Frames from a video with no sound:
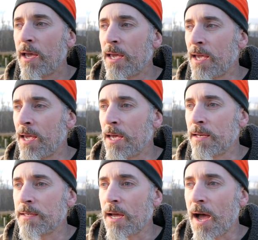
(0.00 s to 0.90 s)

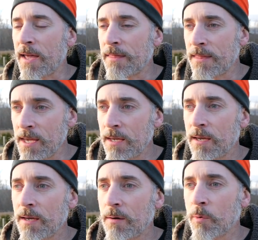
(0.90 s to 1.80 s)
And I
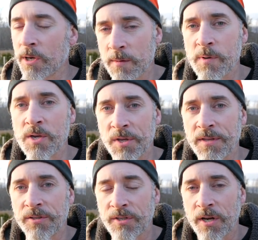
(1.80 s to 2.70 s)
think we're going to be good
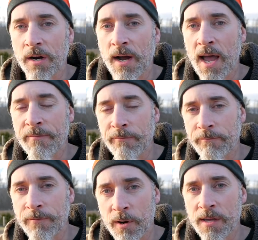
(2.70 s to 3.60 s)
this year. I am
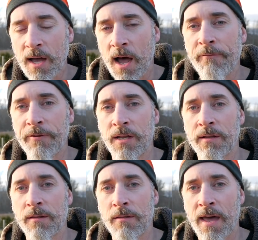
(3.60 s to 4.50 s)
very
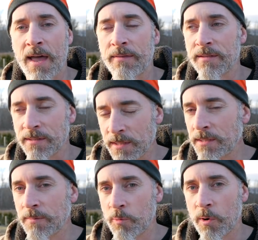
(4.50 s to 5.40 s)
confident that the
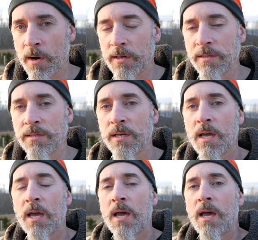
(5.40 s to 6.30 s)
system works,
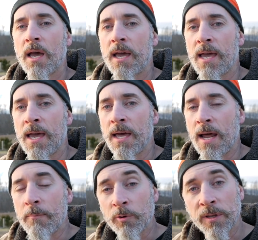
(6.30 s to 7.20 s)

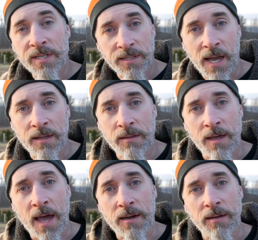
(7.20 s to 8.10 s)
and I'm really psyched
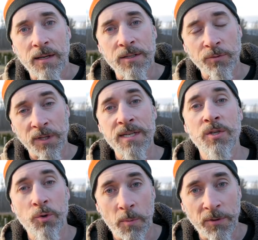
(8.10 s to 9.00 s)
that it's really
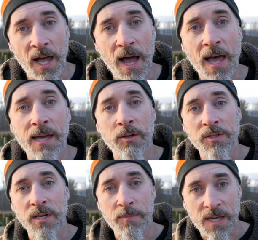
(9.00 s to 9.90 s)
easy to apply. I know
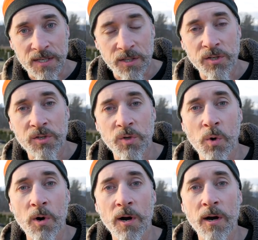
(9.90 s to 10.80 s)
it's going to be easy to
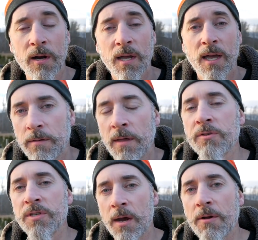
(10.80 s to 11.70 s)
store. The
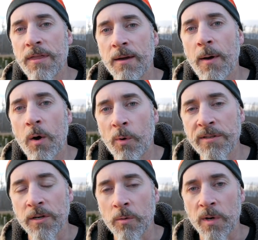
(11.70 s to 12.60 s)
other scary thing about
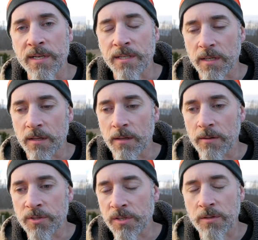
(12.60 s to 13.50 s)
winter was
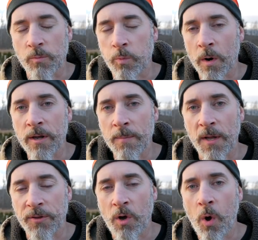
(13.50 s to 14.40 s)
just worrying
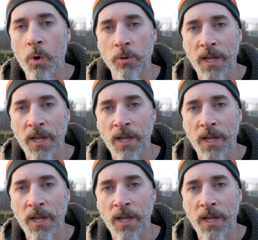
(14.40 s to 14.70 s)
about the cold.